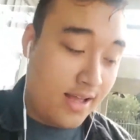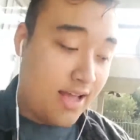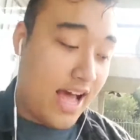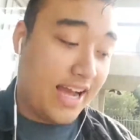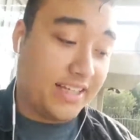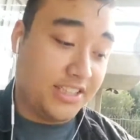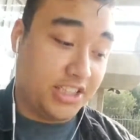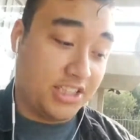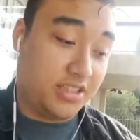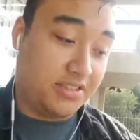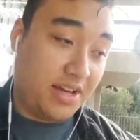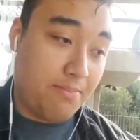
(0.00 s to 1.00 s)
I could just
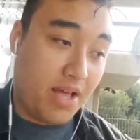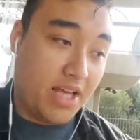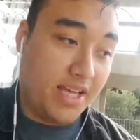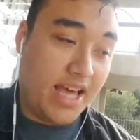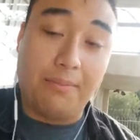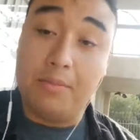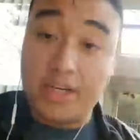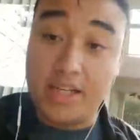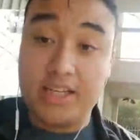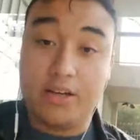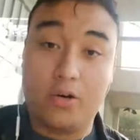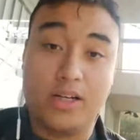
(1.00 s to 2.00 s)
get my MD
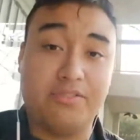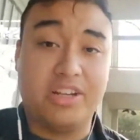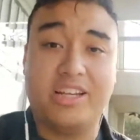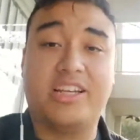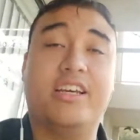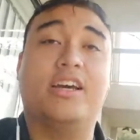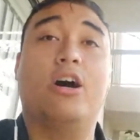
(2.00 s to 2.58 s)
or even a DO